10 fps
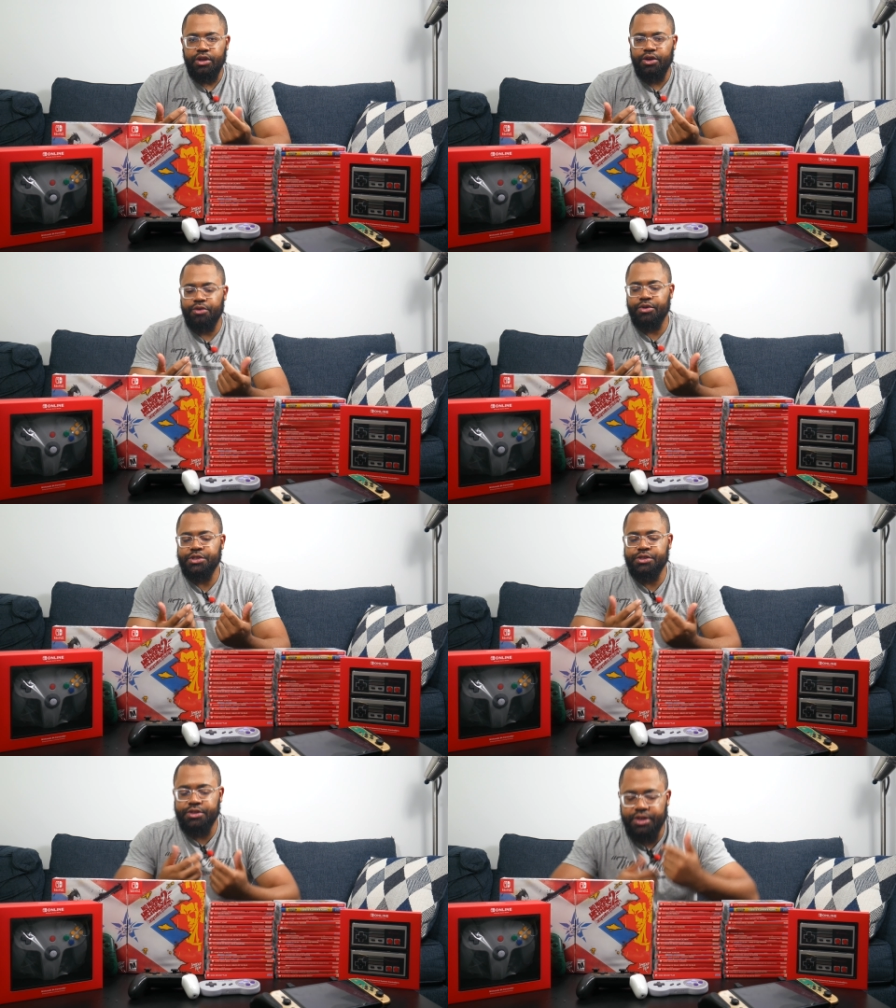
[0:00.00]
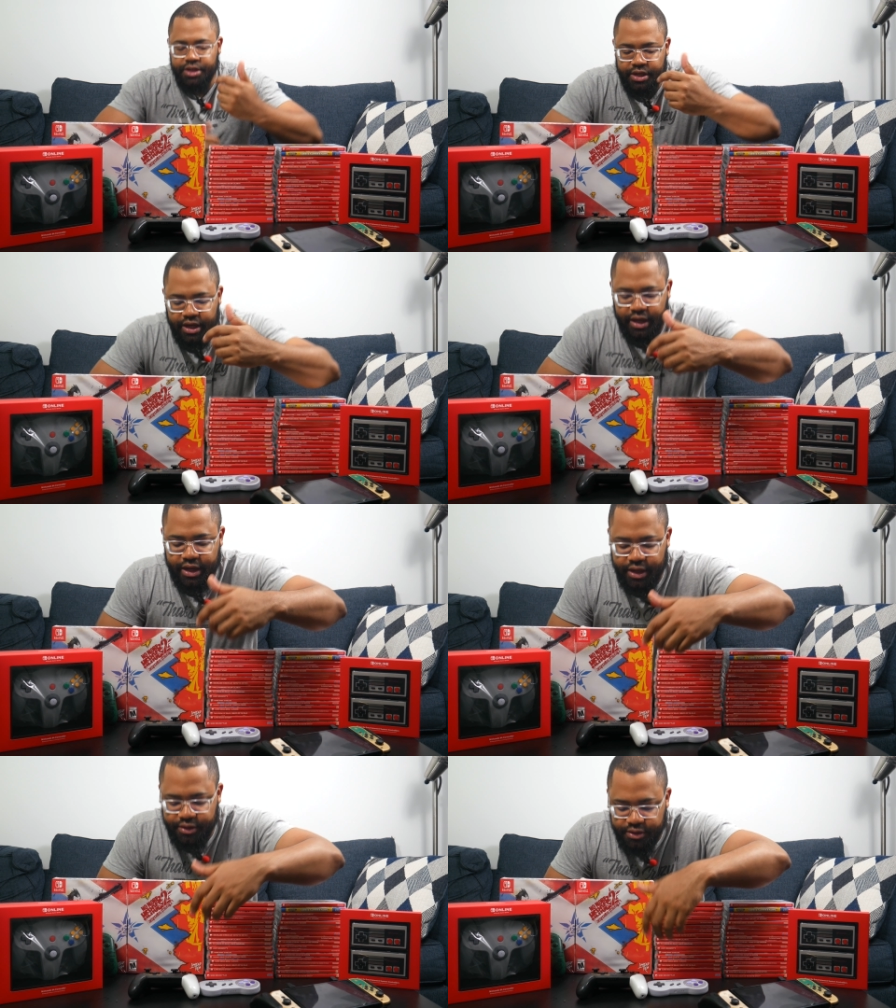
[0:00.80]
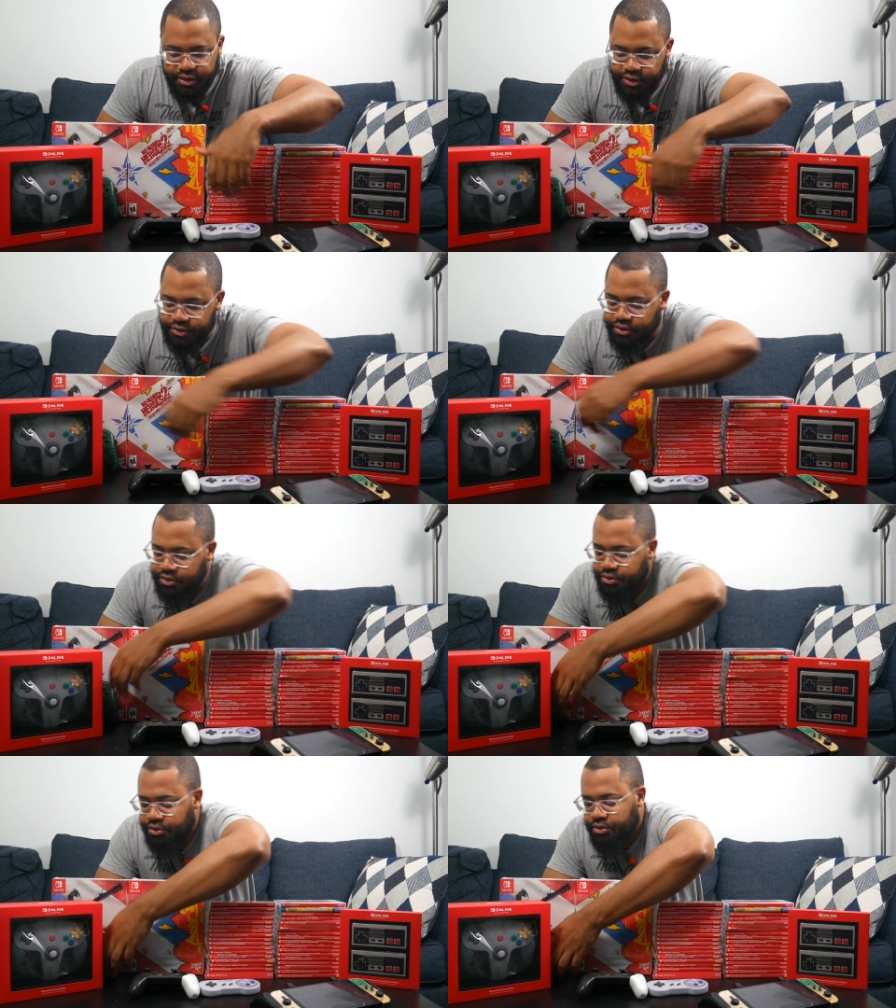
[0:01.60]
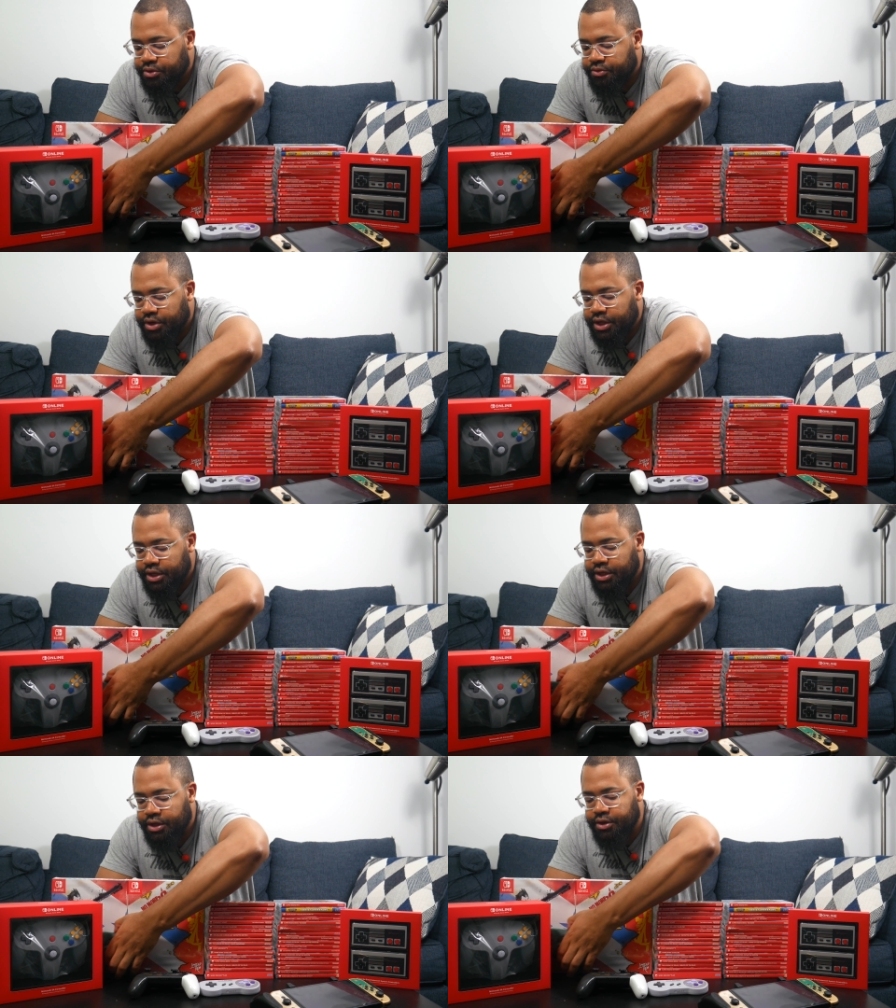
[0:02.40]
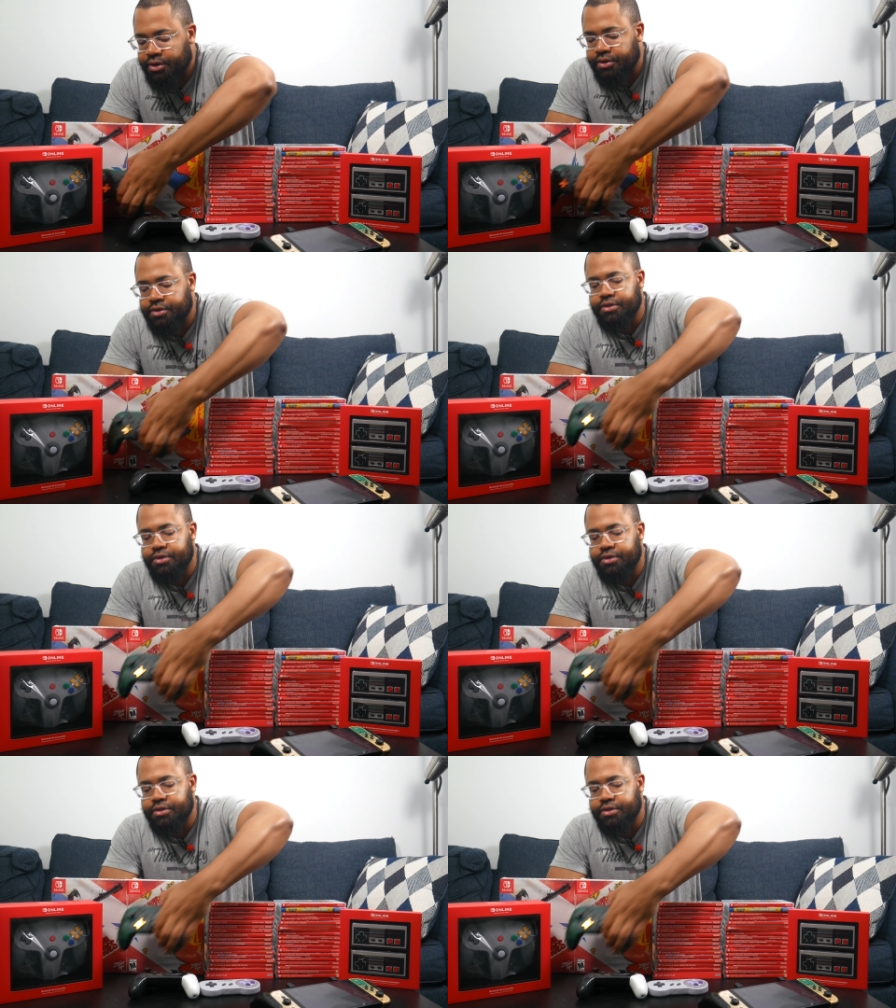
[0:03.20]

originally I had this controller right here,